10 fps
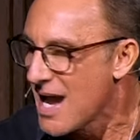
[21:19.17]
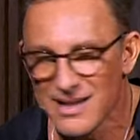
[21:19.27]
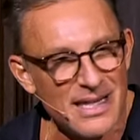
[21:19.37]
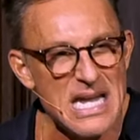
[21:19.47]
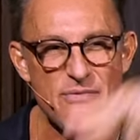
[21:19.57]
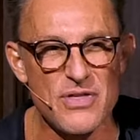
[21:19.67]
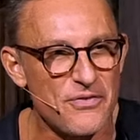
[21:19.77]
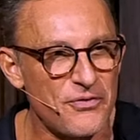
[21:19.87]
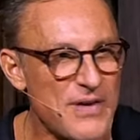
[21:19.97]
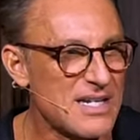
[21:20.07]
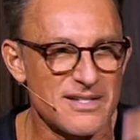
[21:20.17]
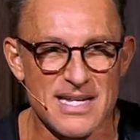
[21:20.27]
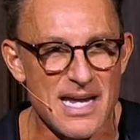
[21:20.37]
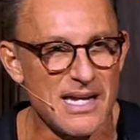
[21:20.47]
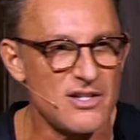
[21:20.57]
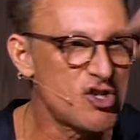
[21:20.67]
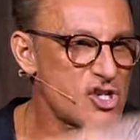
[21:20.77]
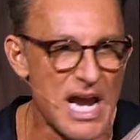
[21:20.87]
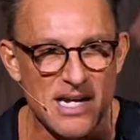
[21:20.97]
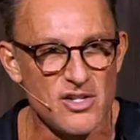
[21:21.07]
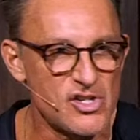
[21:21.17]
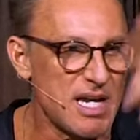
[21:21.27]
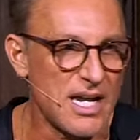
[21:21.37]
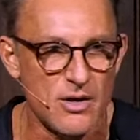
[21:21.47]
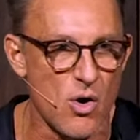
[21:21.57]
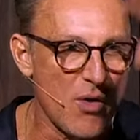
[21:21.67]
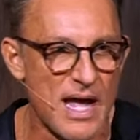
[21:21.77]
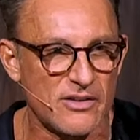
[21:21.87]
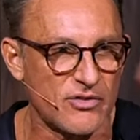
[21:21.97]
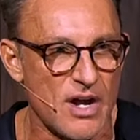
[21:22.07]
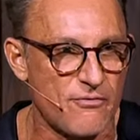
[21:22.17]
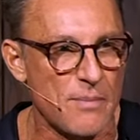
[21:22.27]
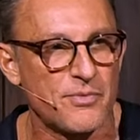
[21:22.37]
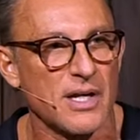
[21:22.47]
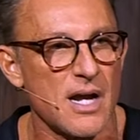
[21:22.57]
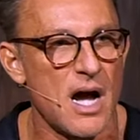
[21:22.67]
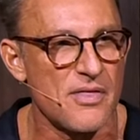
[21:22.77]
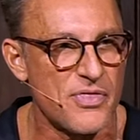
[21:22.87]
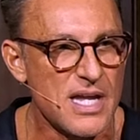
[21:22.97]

and leave the fixing and changing and all that stuff up to God.